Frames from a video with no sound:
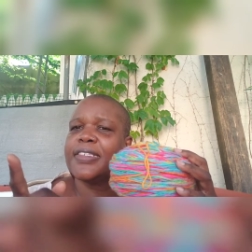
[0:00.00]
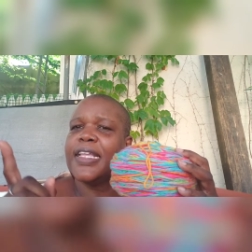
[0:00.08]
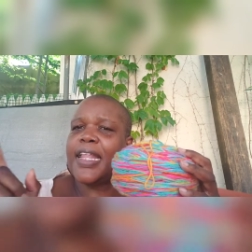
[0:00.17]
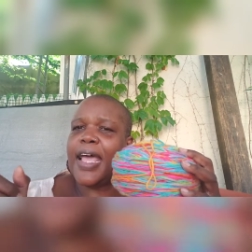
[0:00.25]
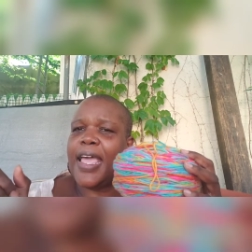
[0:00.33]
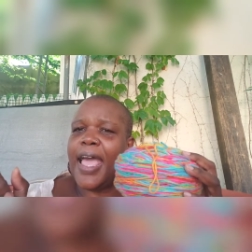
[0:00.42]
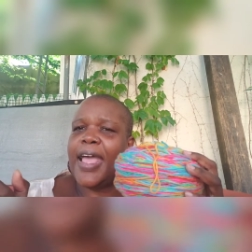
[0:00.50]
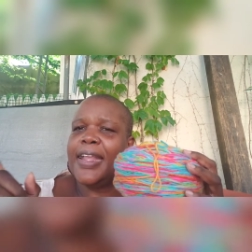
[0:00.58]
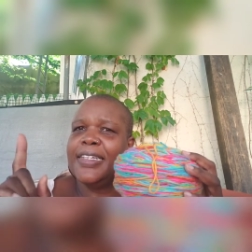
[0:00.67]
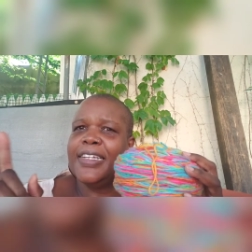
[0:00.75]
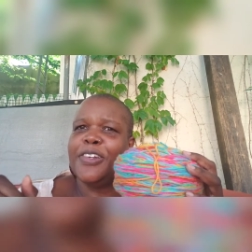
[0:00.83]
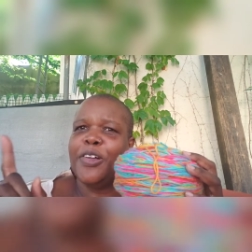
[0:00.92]
that I
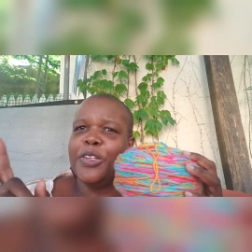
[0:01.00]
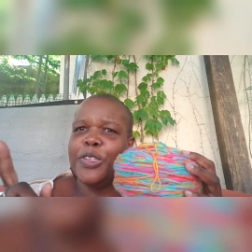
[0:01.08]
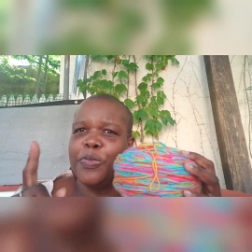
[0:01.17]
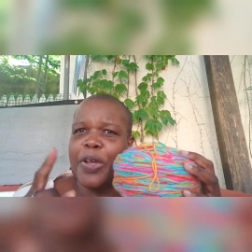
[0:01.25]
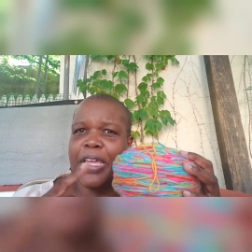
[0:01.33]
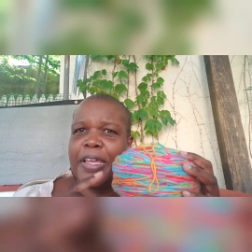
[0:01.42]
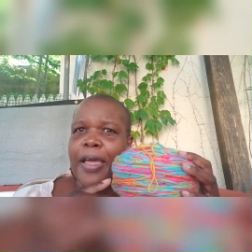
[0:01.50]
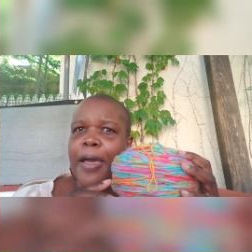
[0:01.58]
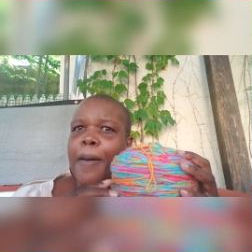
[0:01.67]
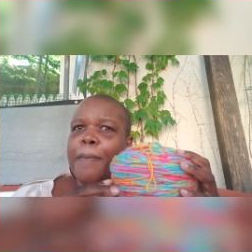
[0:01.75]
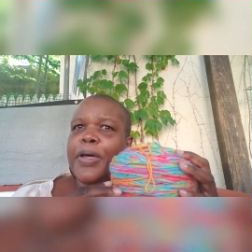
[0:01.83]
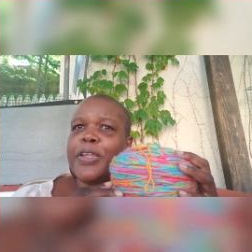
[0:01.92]
hand knit all the way,
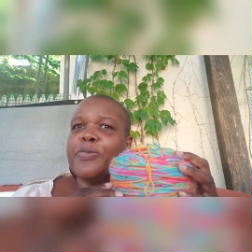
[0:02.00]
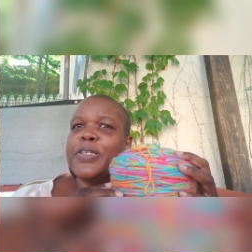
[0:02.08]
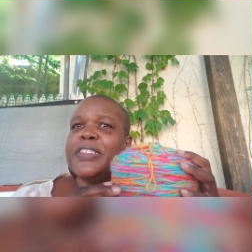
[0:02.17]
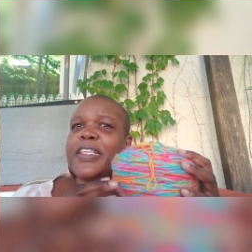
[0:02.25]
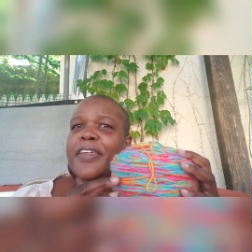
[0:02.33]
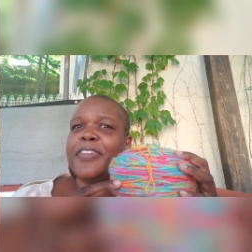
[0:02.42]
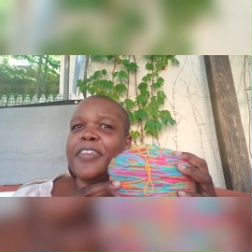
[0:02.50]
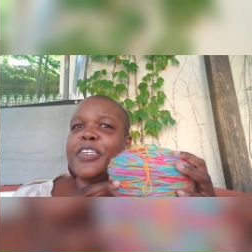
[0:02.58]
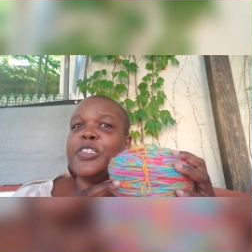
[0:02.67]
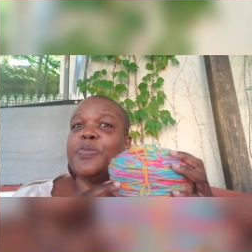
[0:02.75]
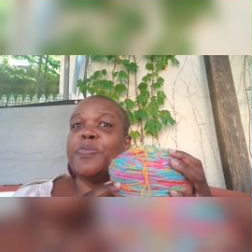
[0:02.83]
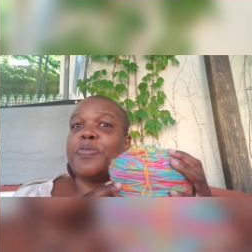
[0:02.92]
but it was nothing
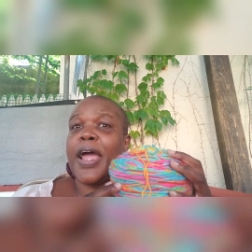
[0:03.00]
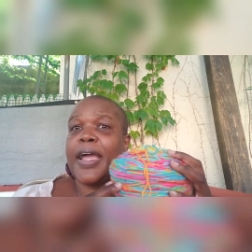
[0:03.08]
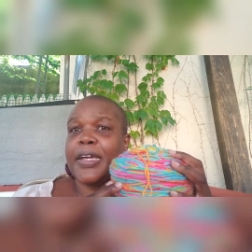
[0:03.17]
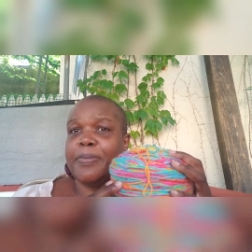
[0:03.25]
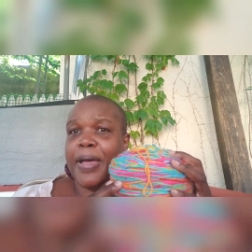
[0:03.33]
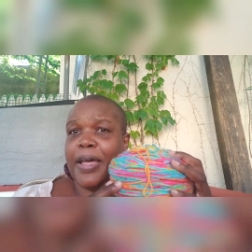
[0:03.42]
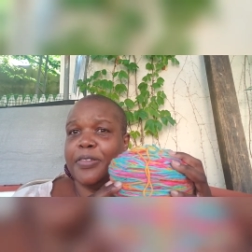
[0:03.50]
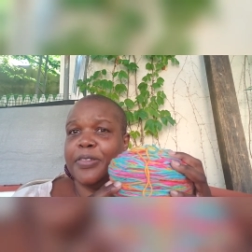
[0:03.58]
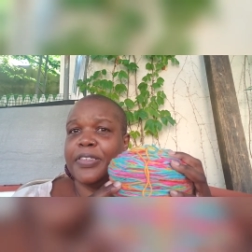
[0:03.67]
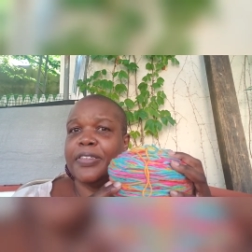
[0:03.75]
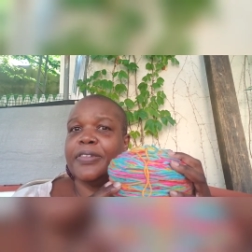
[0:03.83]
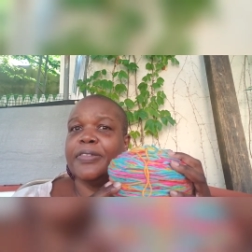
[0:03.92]
to brag about,
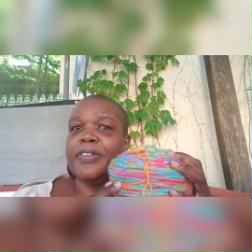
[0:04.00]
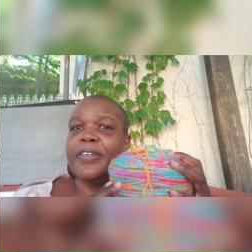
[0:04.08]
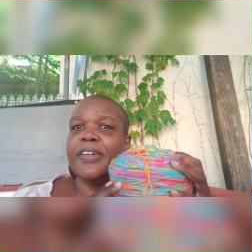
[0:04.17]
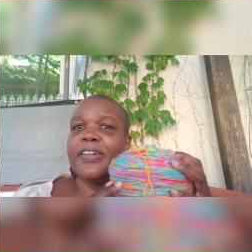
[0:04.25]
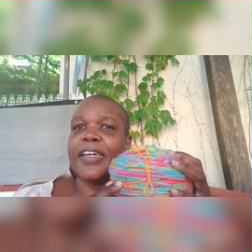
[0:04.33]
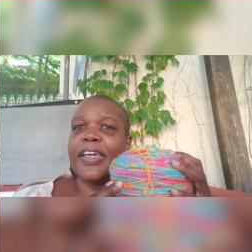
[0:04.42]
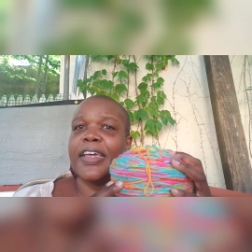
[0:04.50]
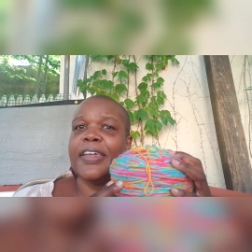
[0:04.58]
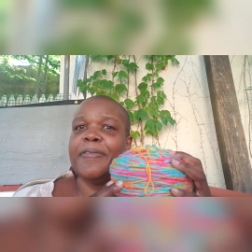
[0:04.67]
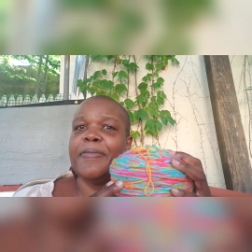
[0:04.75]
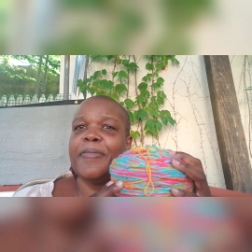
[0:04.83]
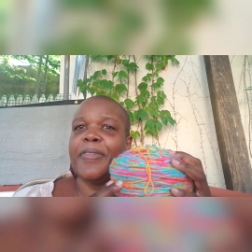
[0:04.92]

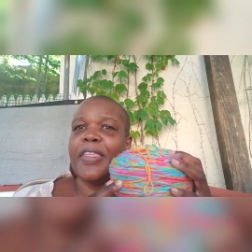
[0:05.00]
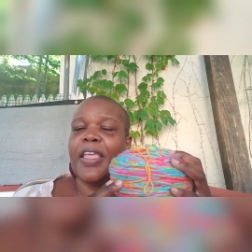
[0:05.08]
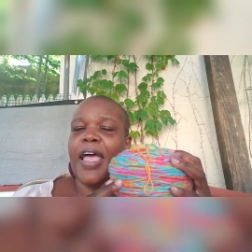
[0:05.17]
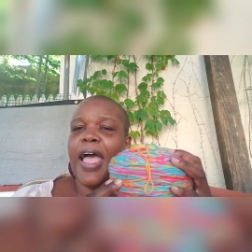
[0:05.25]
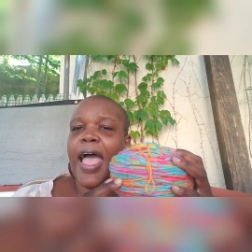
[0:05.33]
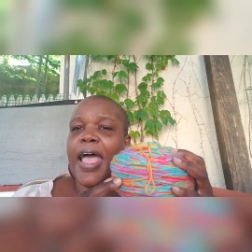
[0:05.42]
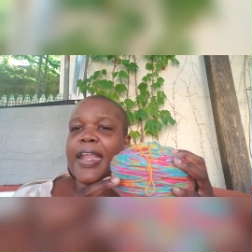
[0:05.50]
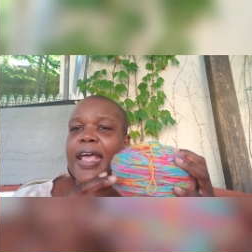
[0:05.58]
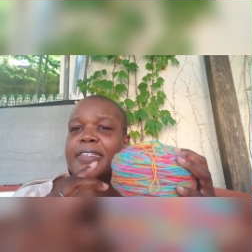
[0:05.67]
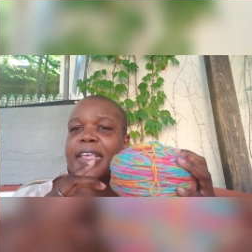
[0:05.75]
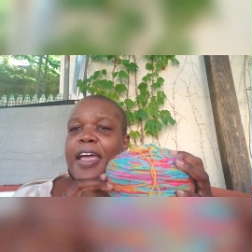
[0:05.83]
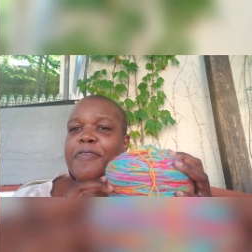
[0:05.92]
okay? And
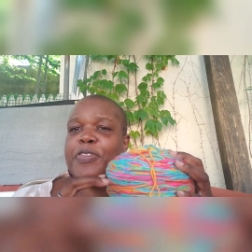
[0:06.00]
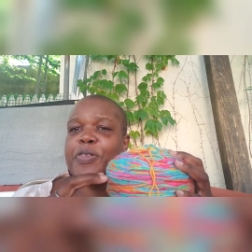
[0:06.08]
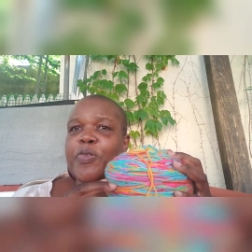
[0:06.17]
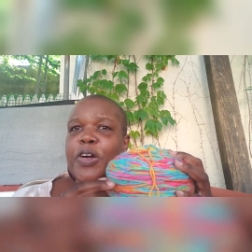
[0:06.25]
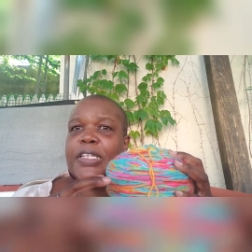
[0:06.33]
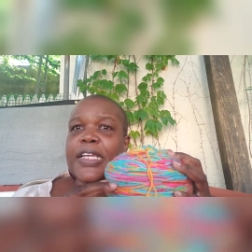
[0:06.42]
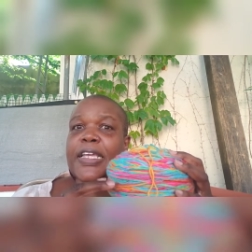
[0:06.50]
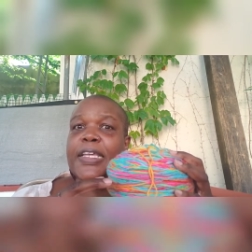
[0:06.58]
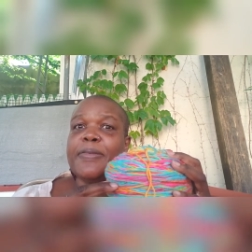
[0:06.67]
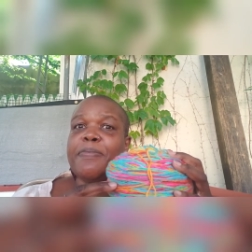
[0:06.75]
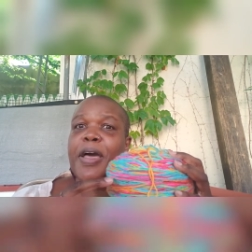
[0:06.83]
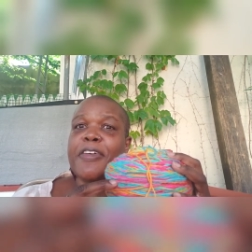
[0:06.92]
as everyone
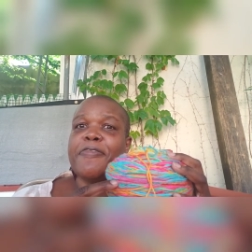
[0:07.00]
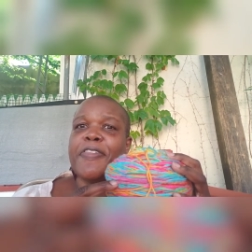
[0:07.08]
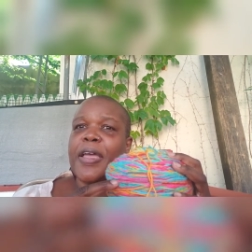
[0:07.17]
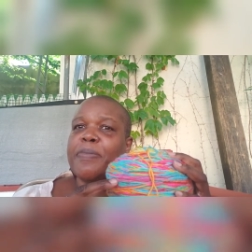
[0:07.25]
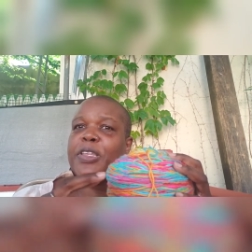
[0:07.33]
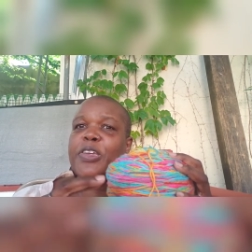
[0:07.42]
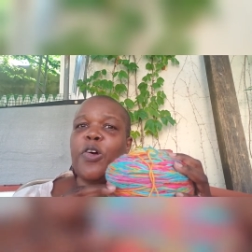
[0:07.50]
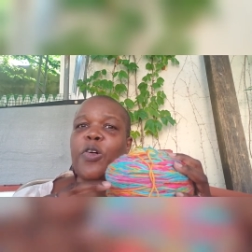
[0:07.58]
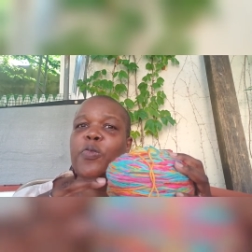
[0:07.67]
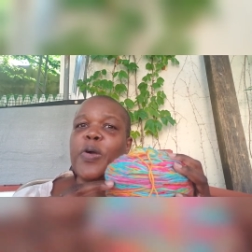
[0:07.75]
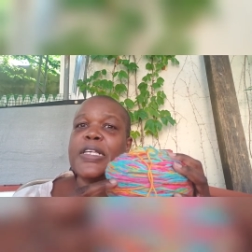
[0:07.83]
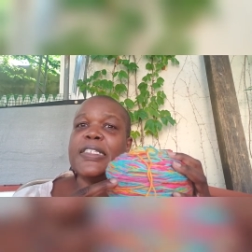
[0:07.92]
in my family
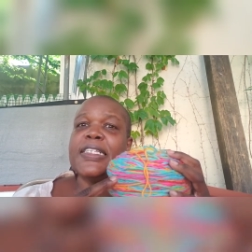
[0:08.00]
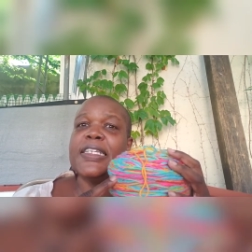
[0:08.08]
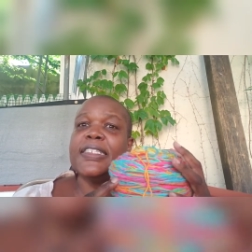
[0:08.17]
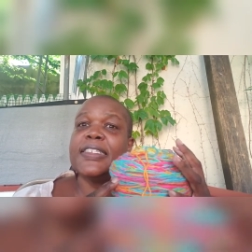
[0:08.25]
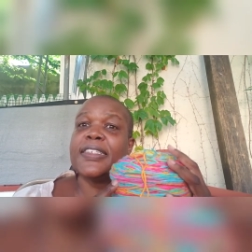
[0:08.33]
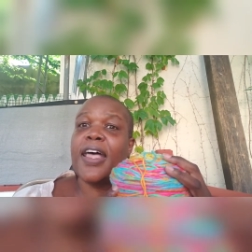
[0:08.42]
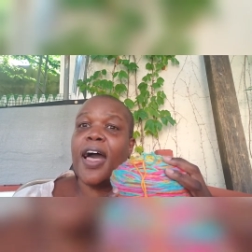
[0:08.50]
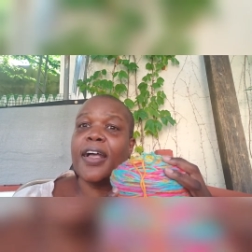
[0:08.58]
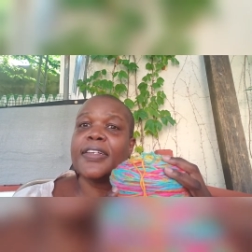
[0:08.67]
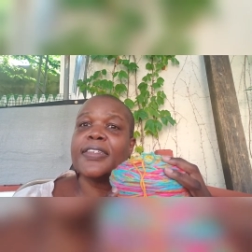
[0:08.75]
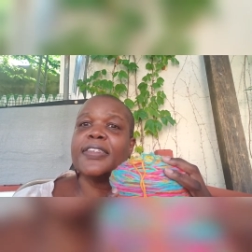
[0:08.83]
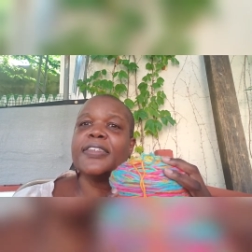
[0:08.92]
always needs
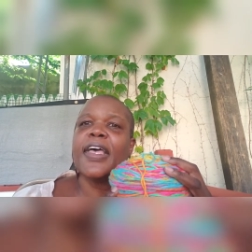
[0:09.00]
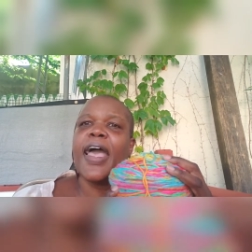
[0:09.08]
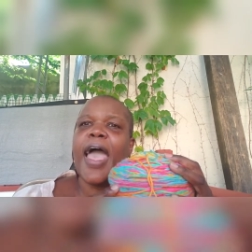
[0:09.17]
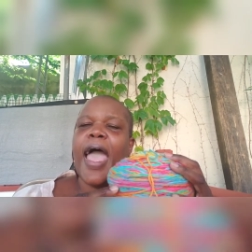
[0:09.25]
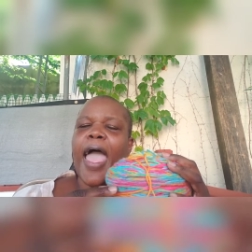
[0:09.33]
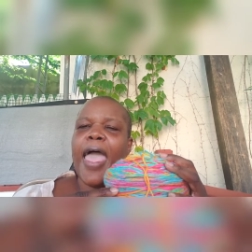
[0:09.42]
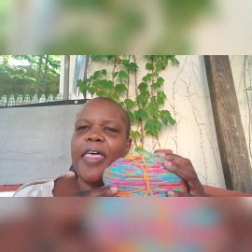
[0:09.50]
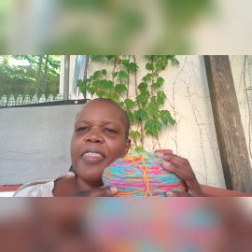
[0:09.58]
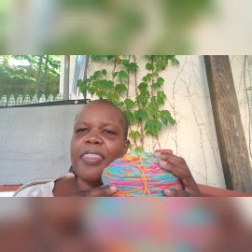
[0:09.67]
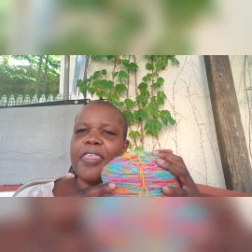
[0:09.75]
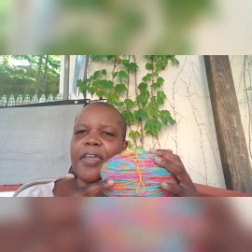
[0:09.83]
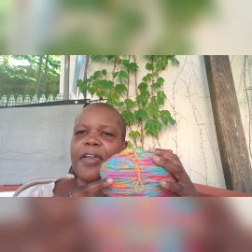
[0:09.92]
socks
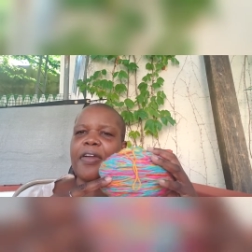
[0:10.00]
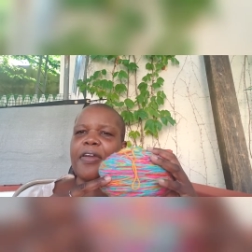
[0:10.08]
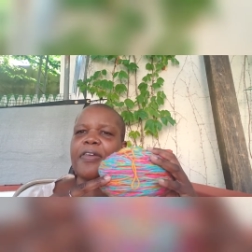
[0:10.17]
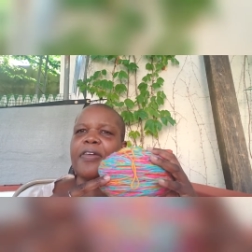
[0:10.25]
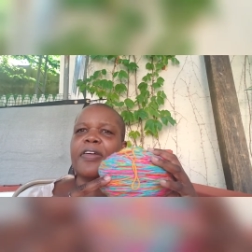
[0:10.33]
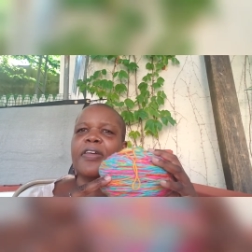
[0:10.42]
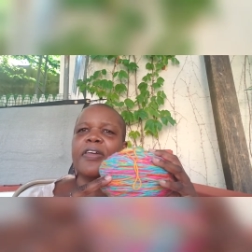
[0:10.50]
and there